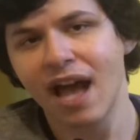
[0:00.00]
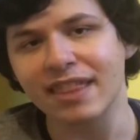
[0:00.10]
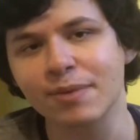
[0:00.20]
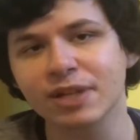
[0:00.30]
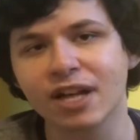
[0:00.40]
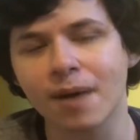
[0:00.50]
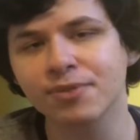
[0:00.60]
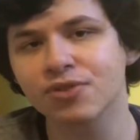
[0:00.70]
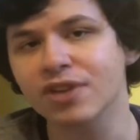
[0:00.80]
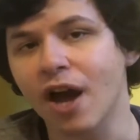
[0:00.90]
And then when it
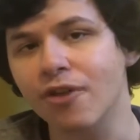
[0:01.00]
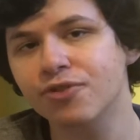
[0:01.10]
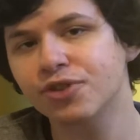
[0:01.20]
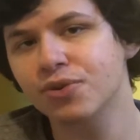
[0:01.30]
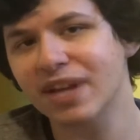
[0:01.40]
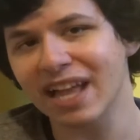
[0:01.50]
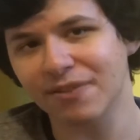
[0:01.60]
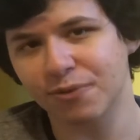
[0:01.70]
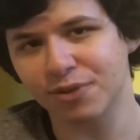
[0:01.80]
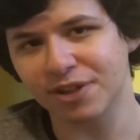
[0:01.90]
comes to the other two
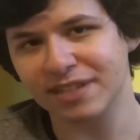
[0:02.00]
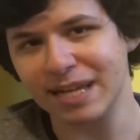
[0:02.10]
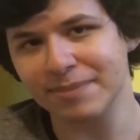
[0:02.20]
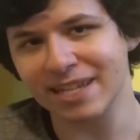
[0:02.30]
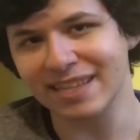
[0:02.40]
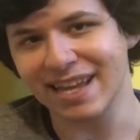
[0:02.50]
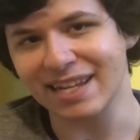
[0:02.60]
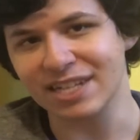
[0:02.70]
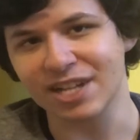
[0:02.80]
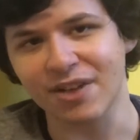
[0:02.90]
California teams in the
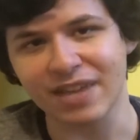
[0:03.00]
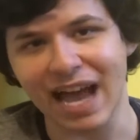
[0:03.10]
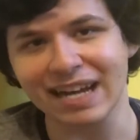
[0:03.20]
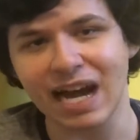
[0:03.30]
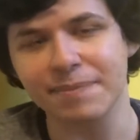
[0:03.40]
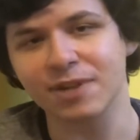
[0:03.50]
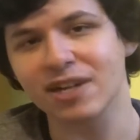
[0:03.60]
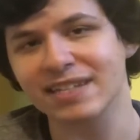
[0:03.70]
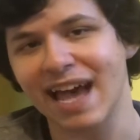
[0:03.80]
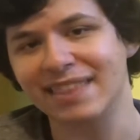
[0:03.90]
NHL, the Anaheim
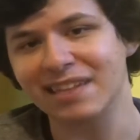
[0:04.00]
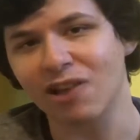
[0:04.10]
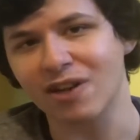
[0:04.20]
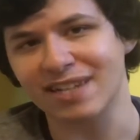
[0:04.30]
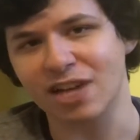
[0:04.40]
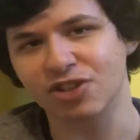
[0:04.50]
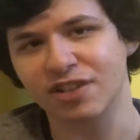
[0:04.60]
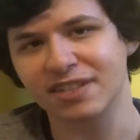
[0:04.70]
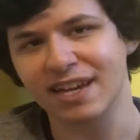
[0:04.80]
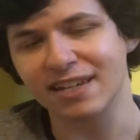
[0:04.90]
Ducks and the Los
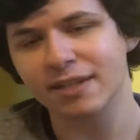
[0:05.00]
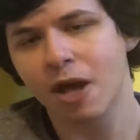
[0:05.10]
Angeles Kings,